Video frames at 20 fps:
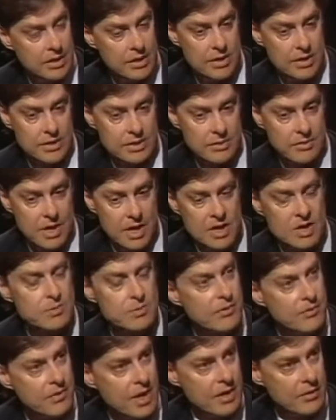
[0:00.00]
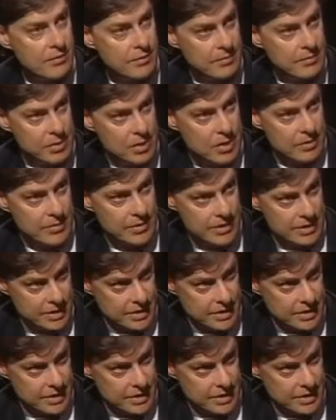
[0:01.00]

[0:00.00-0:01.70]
and it's the major provider of employment